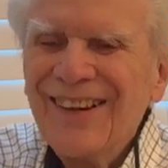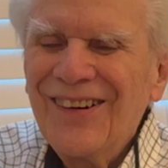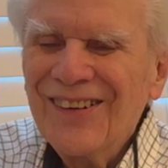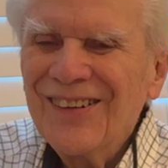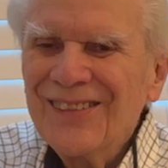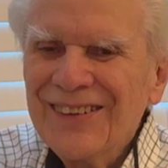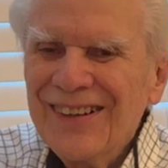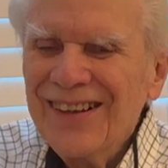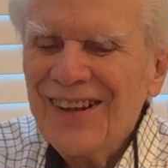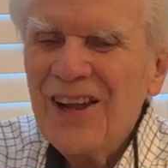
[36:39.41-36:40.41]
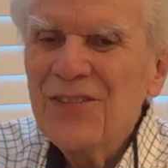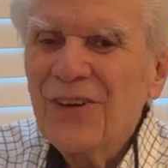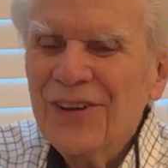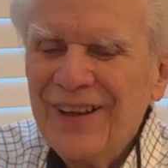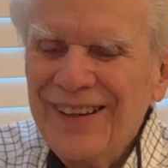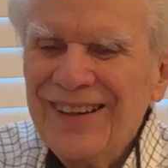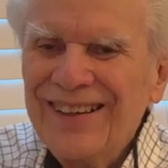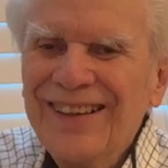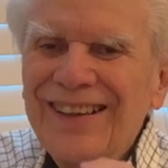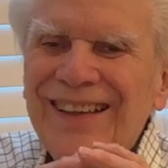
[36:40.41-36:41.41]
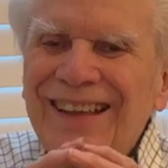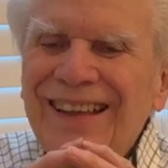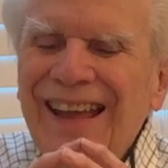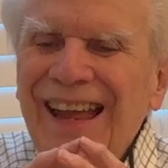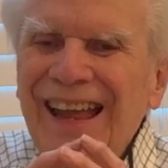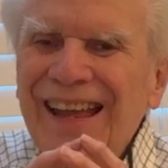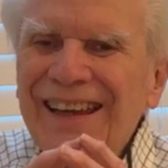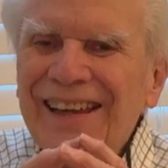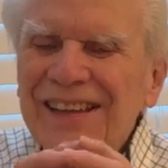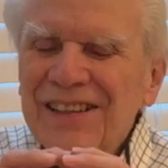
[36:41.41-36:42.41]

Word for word: or I thought I did, and